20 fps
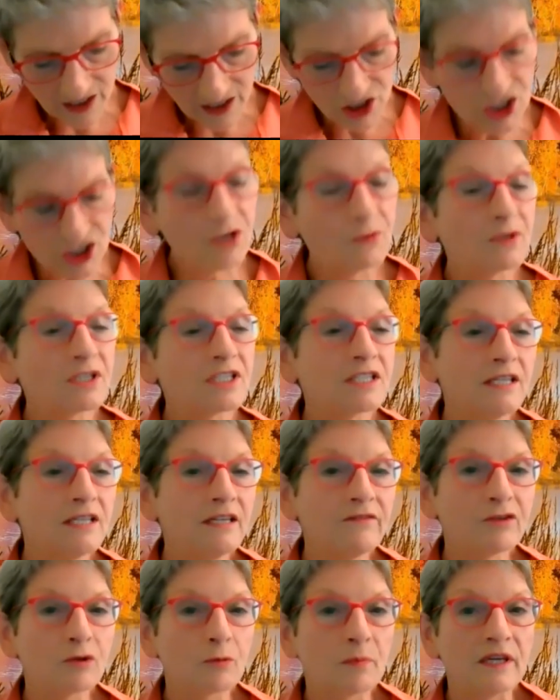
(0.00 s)
She
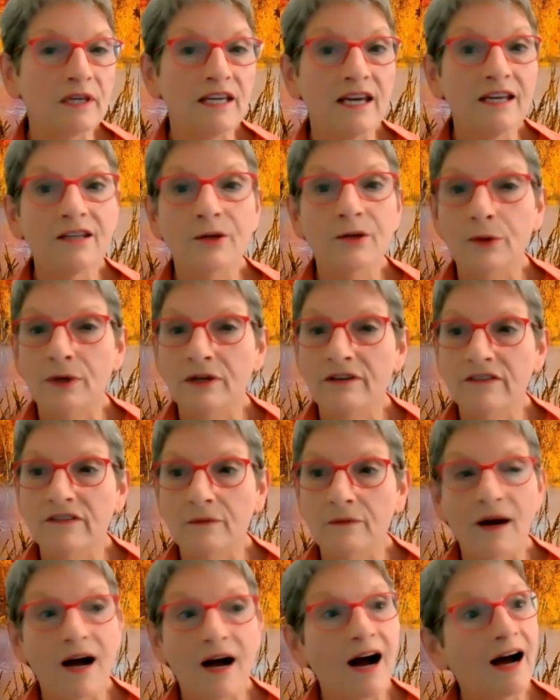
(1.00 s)
received her BA degree
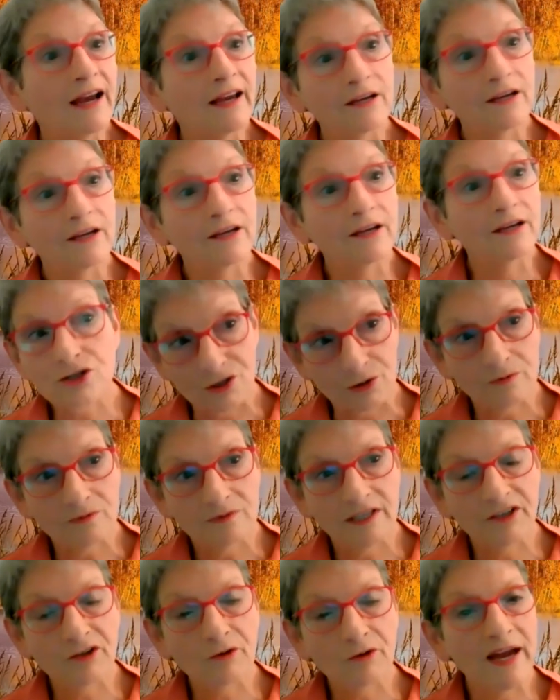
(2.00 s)
from
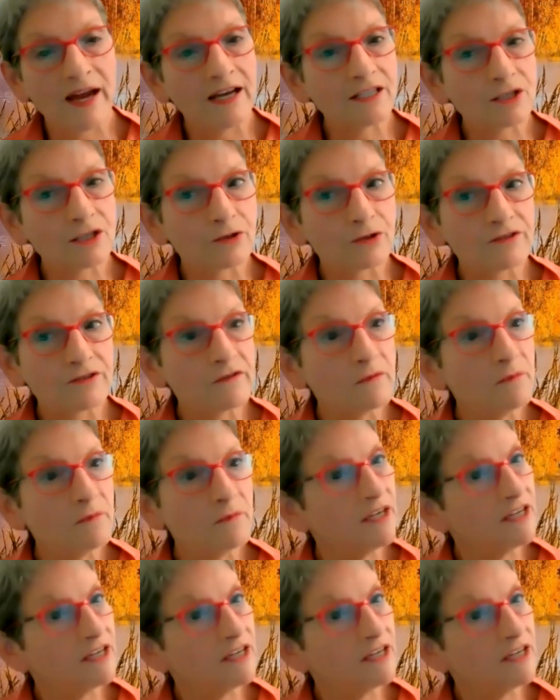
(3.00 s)
ISU and her master's